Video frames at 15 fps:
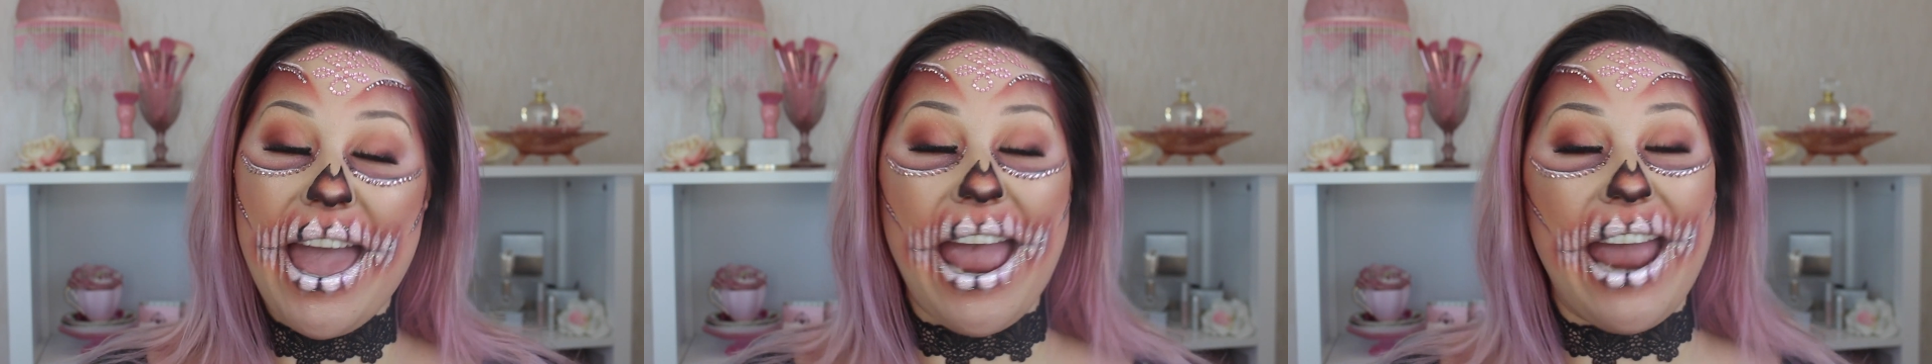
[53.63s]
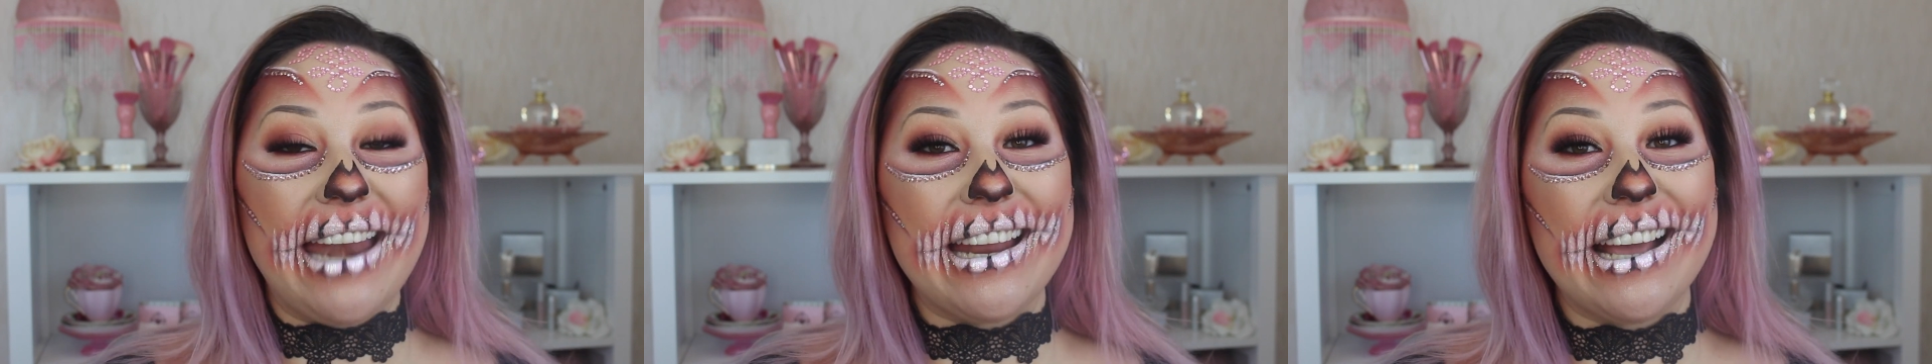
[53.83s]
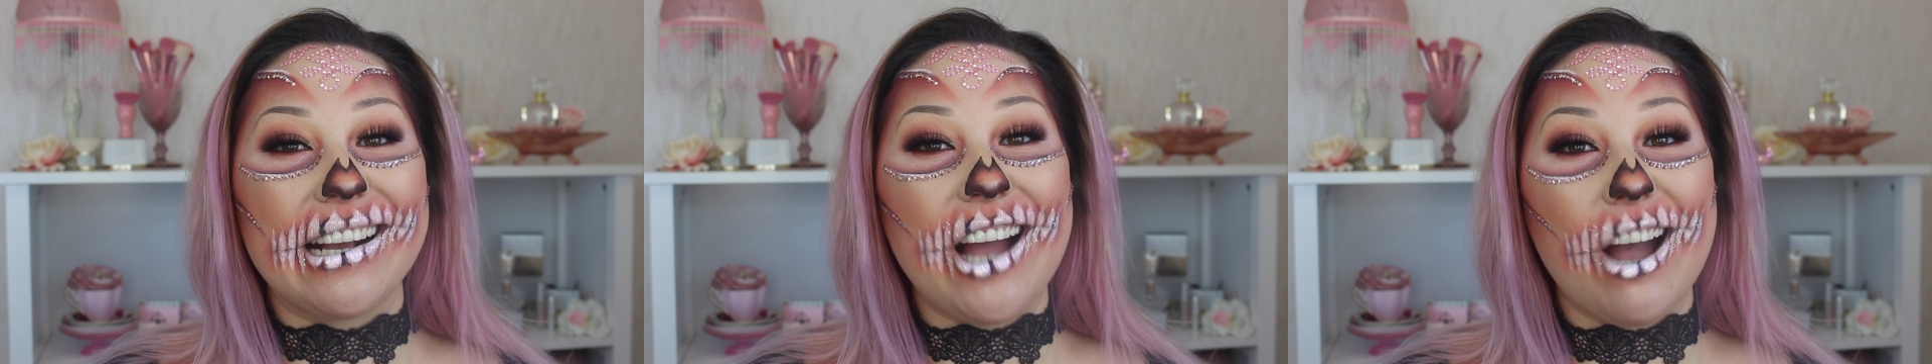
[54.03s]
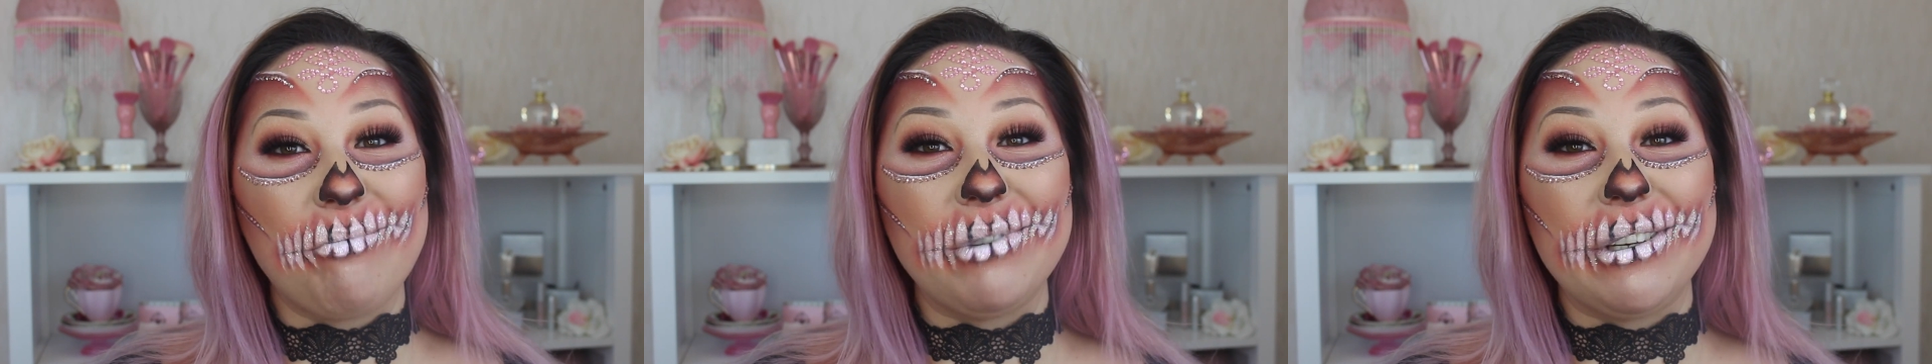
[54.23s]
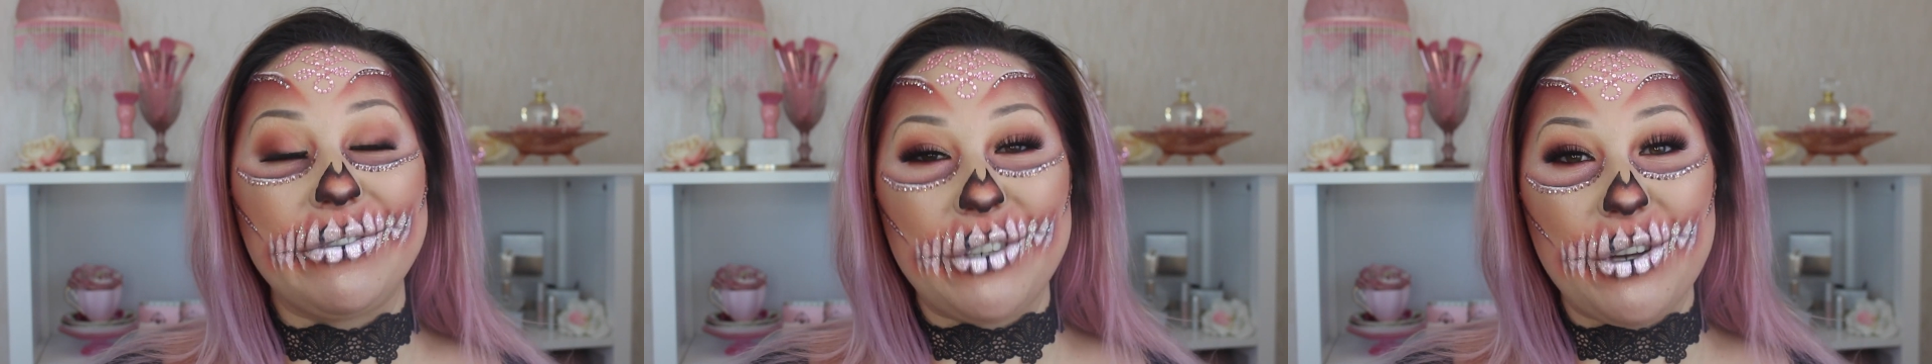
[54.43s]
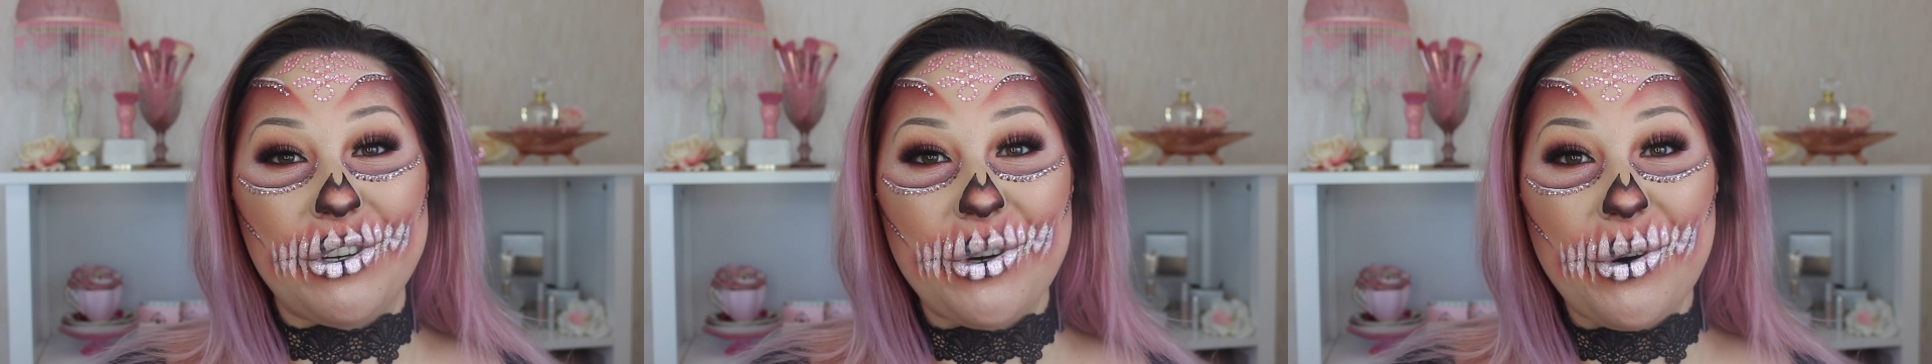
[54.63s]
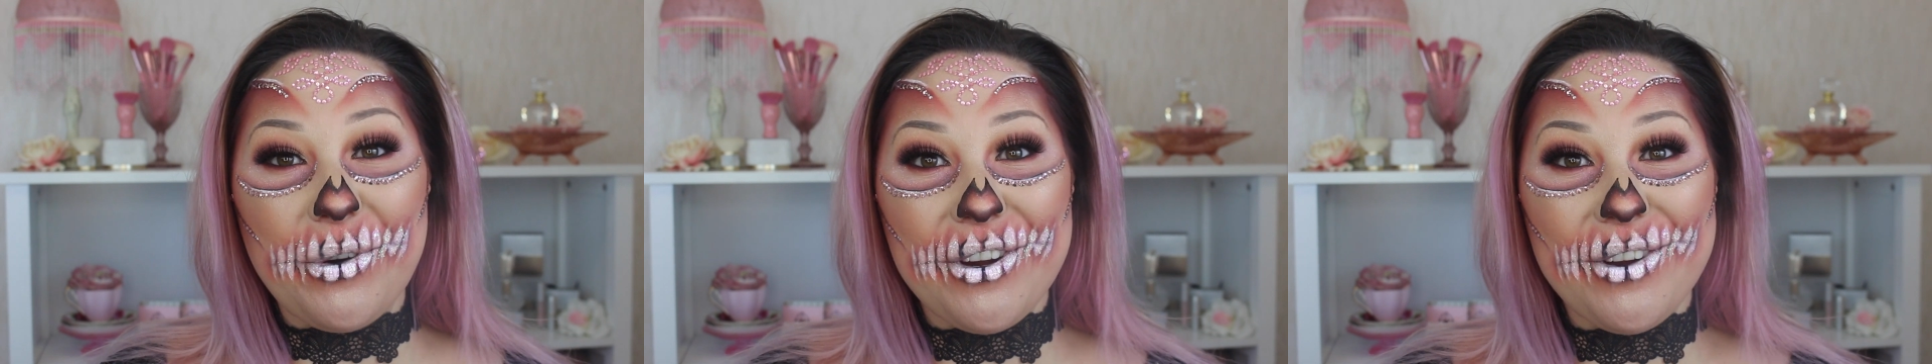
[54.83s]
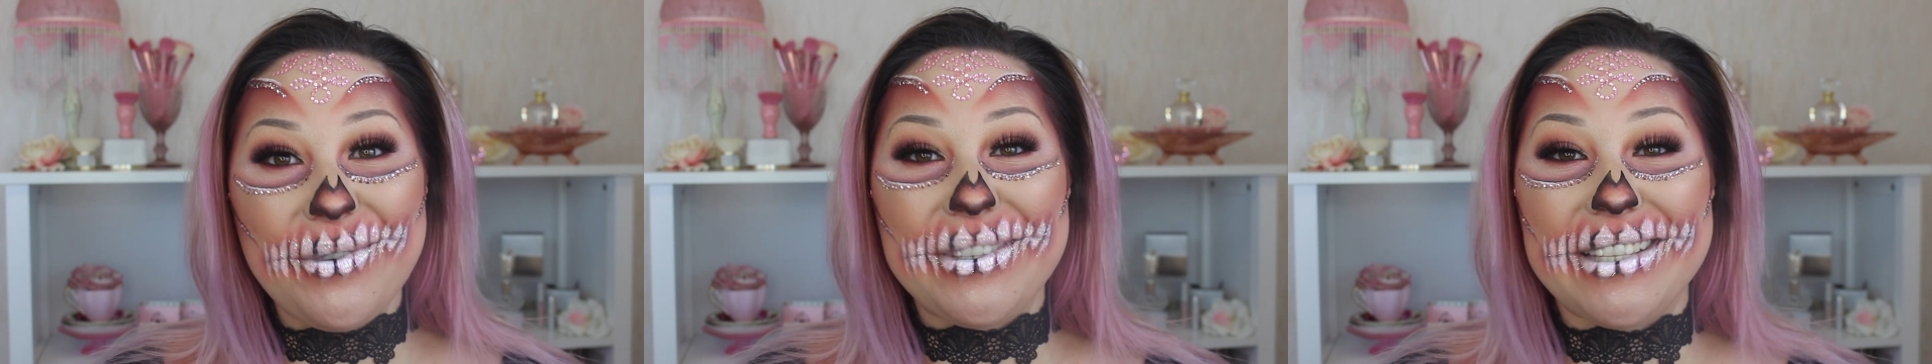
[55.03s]
and a couple of
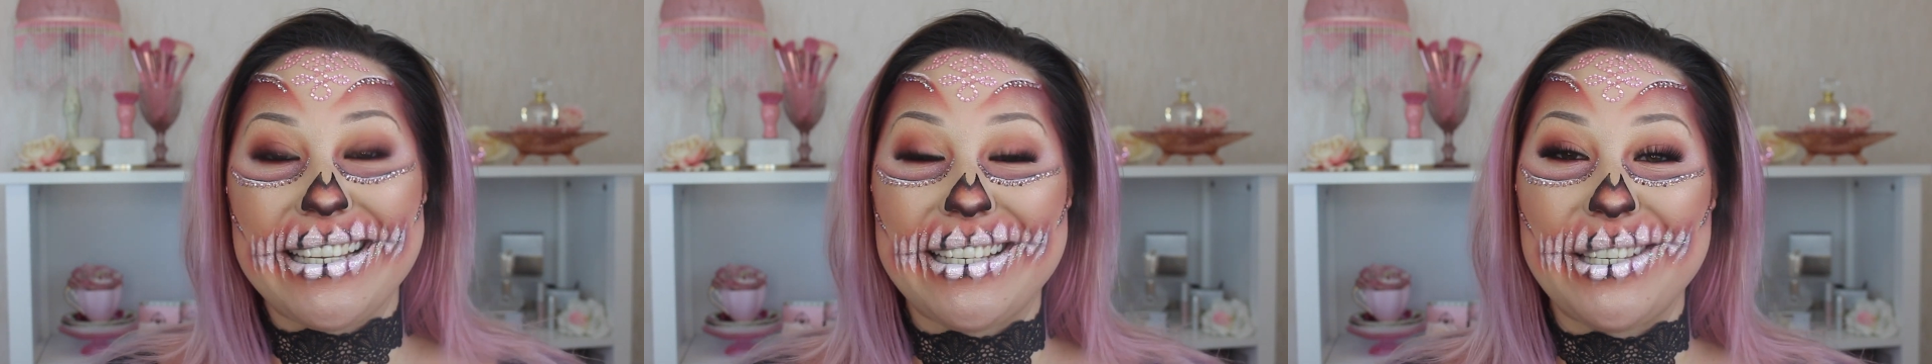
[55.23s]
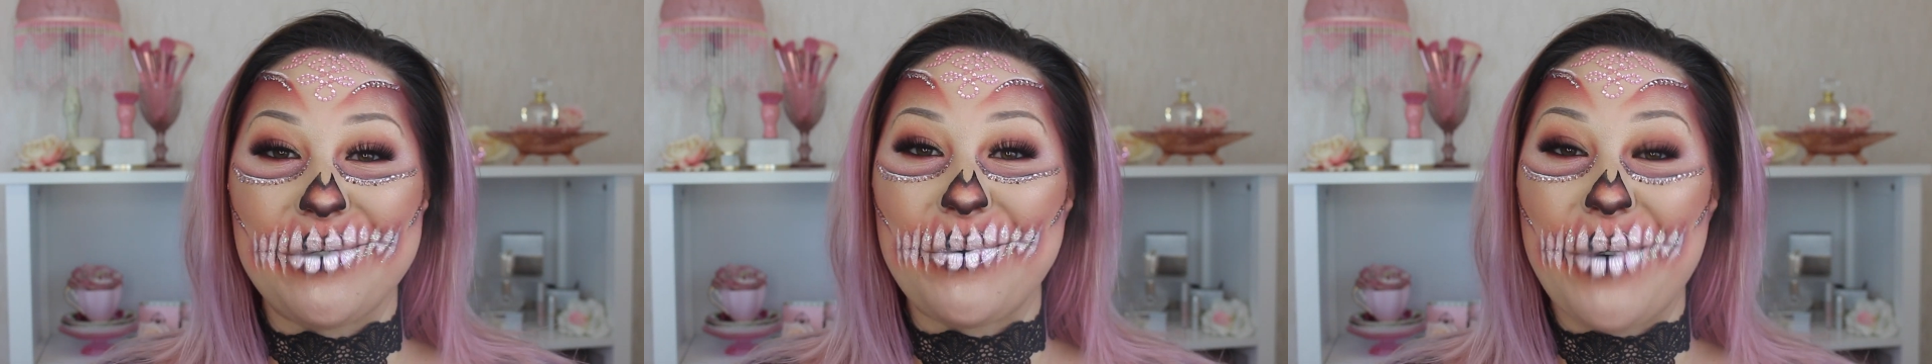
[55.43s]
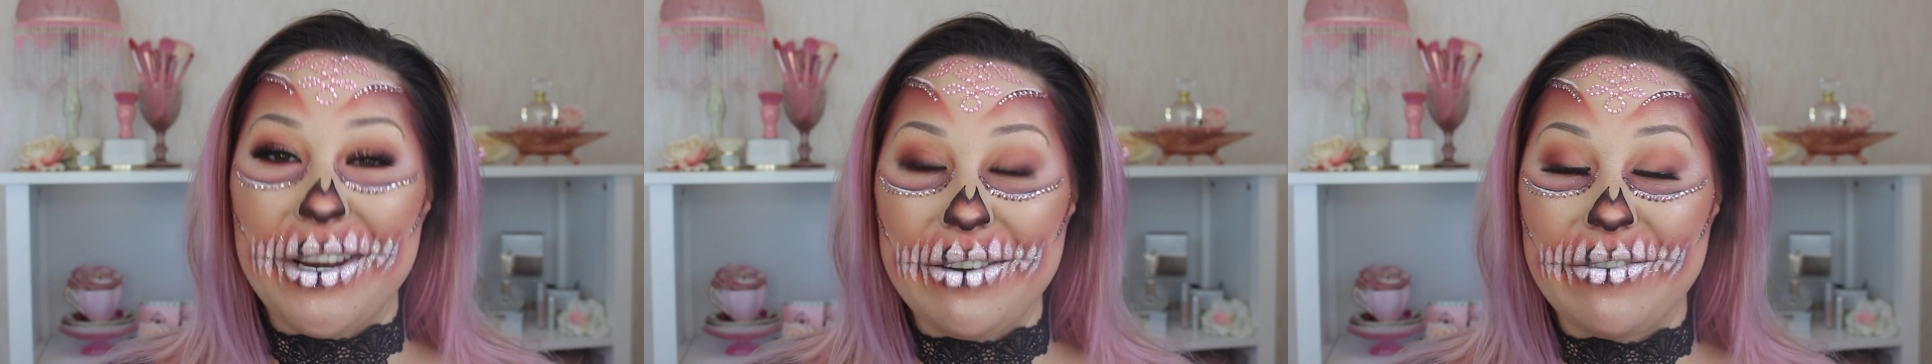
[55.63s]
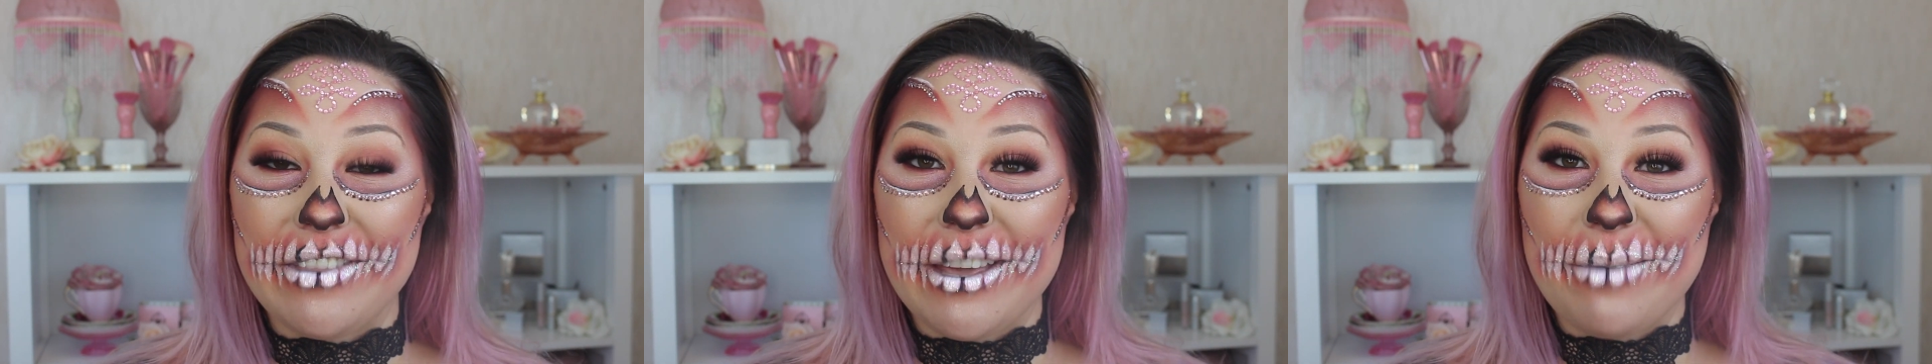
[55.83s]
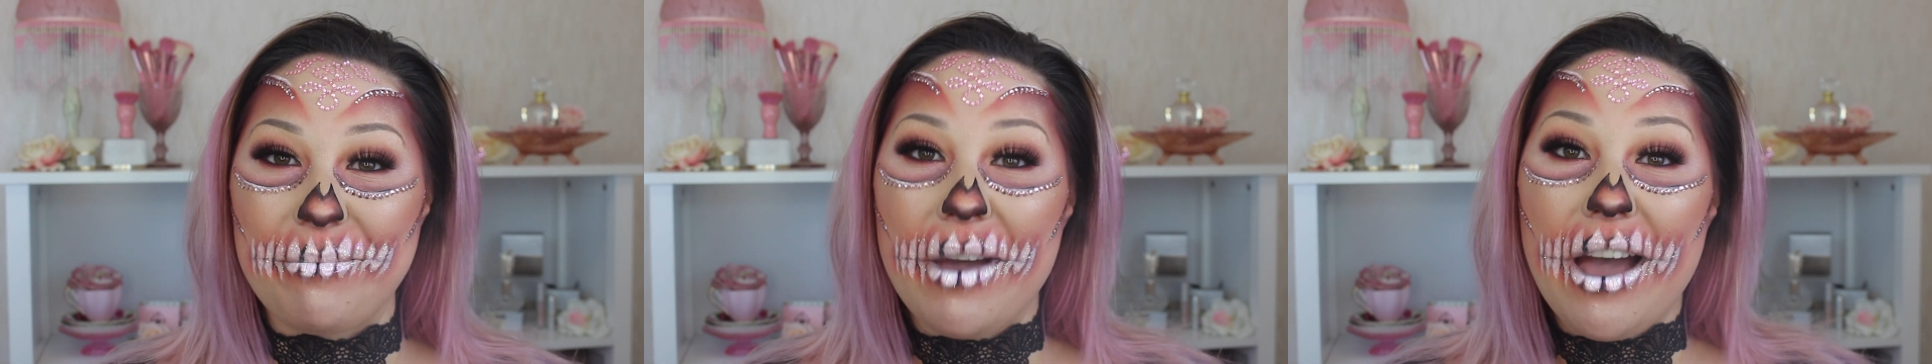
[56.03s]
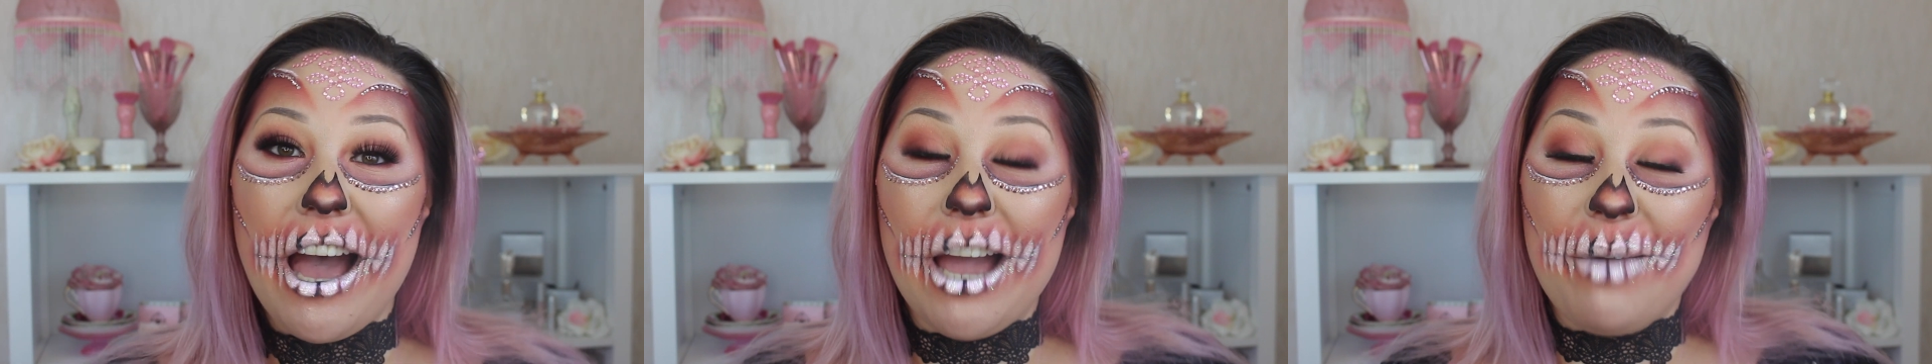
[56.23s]
tutorials. This is one of them.